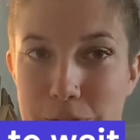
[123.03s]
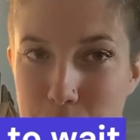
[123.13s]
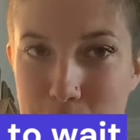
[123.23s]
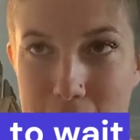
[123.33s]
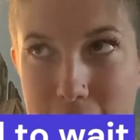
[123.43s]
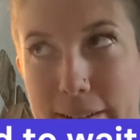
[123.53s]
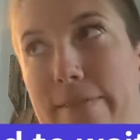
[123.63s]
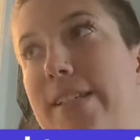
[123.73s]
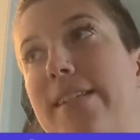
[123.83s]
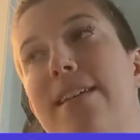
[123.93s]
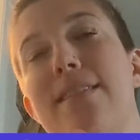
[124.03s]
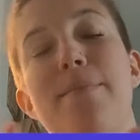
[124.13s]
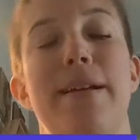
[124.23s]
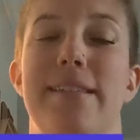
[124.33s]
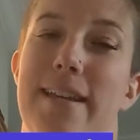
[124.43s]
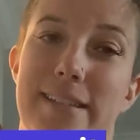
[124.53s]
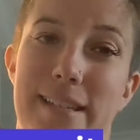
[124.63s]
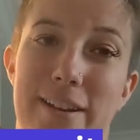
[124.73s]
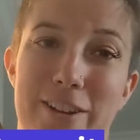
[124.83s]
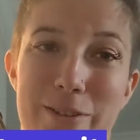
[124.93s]
to wait. Obviously, the best case
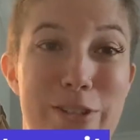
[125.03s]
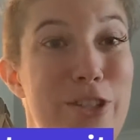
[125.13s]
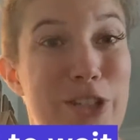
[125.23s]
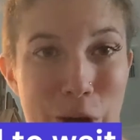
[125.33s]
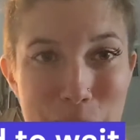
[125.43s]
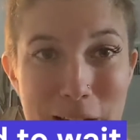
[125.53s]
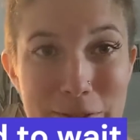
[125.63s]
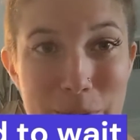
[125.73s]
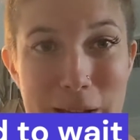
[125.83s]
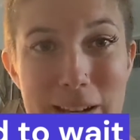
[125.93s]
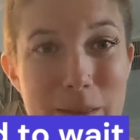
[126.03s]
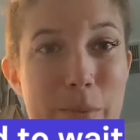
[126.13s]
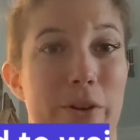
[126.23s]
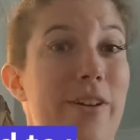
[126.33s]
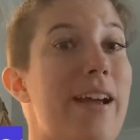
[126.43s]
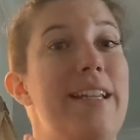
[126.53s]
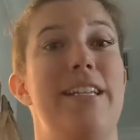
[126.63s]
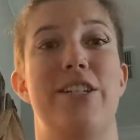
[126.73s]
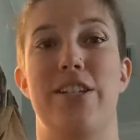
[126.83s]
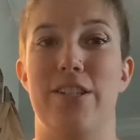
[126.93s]
scenario is you don't have to wait at the border and
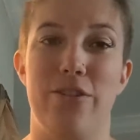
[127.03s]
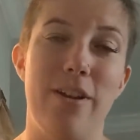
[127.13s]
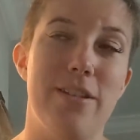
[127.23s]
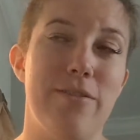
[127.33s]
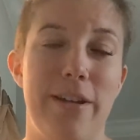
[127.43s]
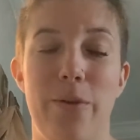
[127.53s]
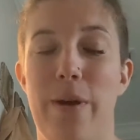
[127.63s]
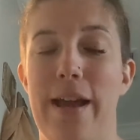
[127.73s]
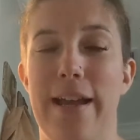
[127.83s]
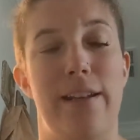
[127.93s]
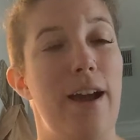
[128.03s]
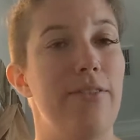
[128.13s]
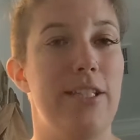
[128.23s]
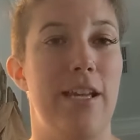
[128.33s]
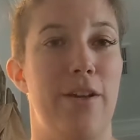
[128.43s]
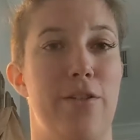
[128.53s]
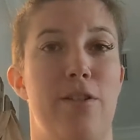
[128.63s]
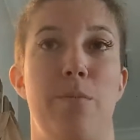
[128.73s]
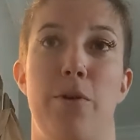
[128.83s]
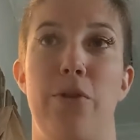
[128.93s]
you just cross right away and everything goes
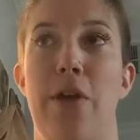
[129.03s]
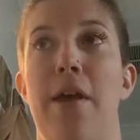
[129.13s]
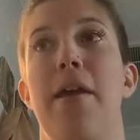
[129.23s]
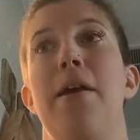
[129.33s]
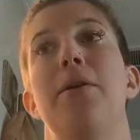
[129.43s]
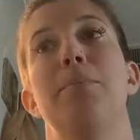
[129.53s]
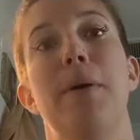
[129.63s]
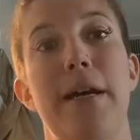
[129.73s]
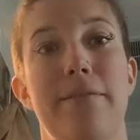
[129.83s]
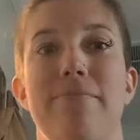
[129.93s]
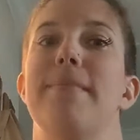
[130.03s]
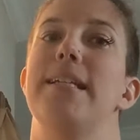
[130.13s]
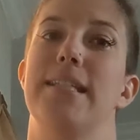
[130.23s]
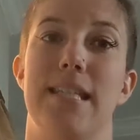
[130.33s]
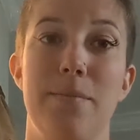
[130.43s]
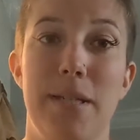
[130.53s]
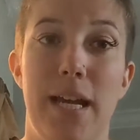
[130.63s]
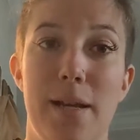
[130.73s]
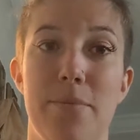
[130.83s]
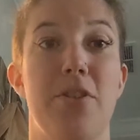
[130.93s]
smooth. But
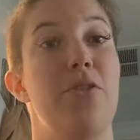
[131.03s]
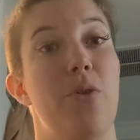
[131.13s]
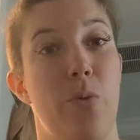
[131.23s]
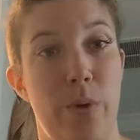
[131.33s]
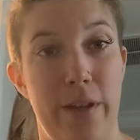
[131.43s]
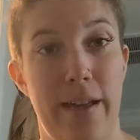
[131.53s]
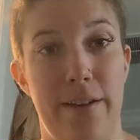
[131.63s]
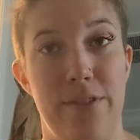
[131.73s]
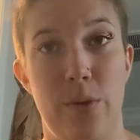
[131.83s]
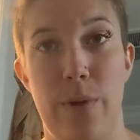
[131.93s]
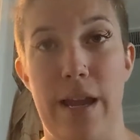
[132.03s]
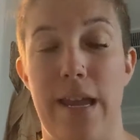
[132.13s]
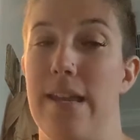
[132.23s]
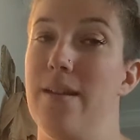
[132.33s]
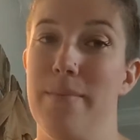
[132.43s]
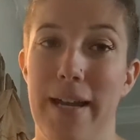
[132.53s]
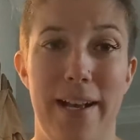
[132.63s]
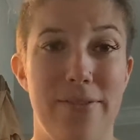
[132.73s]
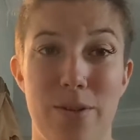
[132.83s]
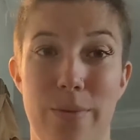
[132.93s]
sometimes you will have to wait. You might
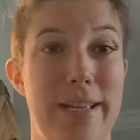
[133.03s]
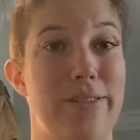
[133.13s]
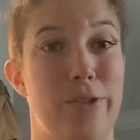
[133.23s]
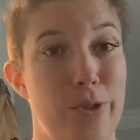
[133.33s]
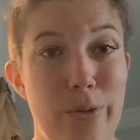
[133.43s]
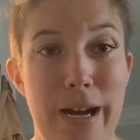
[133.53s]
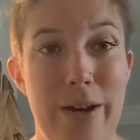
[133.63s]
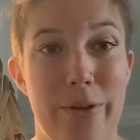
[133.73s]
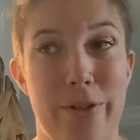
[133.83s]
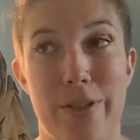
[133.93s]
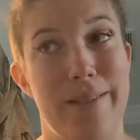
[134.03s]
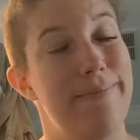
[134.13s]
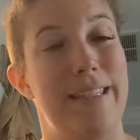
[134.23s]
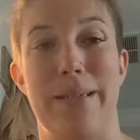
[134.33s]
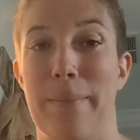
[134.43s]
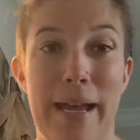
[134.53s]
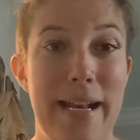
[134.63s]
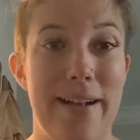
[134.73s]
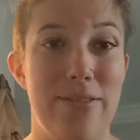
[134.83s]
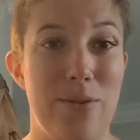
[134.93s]
have to wait 2 hours. You
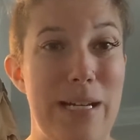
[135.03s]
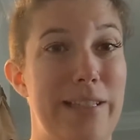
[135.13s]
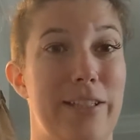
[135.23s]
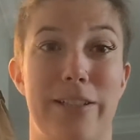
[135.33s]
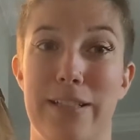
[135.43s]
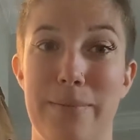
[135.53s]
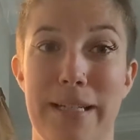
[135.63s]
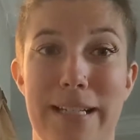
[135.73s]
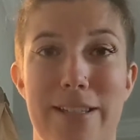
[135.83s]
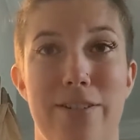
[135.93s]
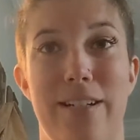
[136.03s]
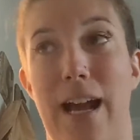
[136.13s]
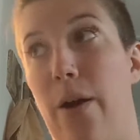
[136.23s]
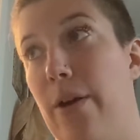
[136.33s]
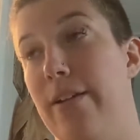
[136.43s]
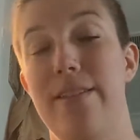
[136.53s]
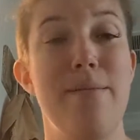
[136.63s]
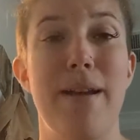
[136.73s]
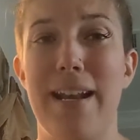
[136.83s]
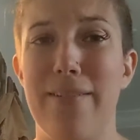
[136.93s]
might have to wait 30 minutes or an hour.
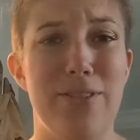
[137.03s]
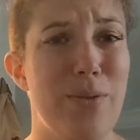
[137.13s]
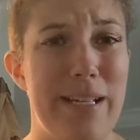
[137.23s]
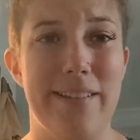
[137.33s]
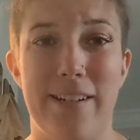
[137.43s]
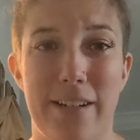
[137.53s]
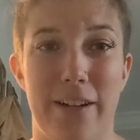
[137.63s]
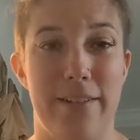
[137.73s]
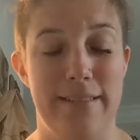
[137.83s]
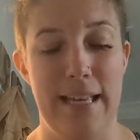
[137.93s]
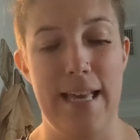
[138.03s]
You might have to wait longer.